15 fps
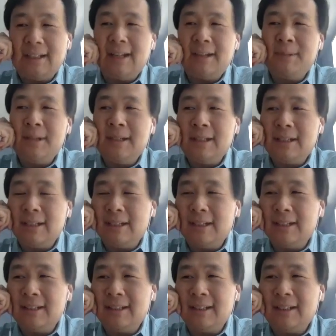I mean,
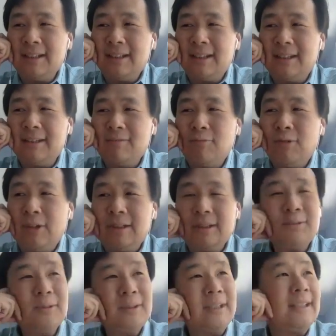right,
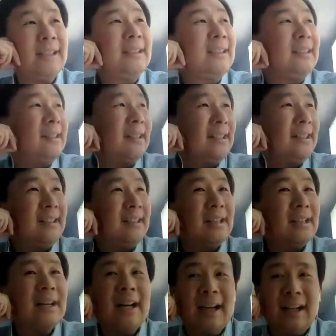this was
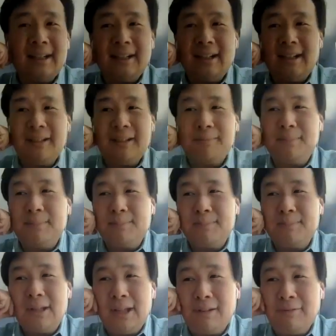1999. I had
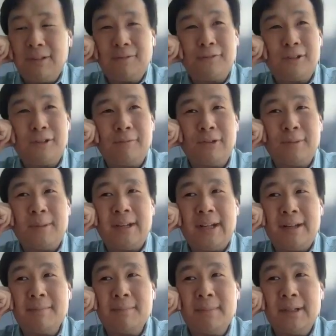left the firm for about
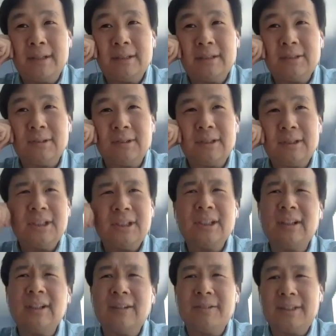8 months or a
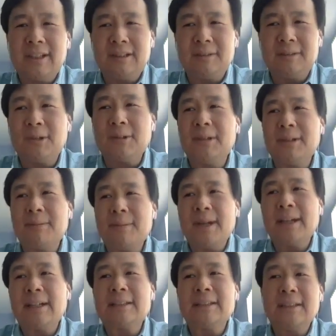year. I was at Smart Money
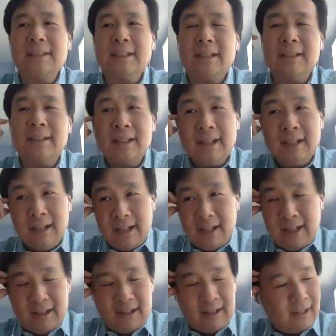magazine, and
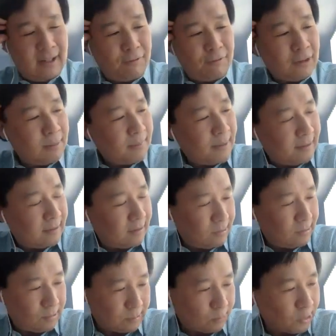a friend of mine
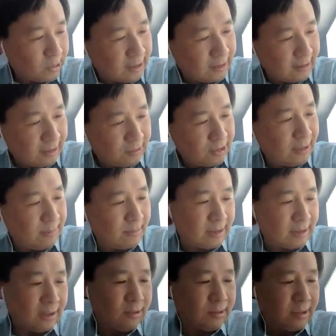who was working in entertainment
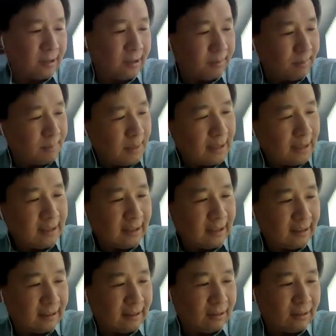said, oh, they're making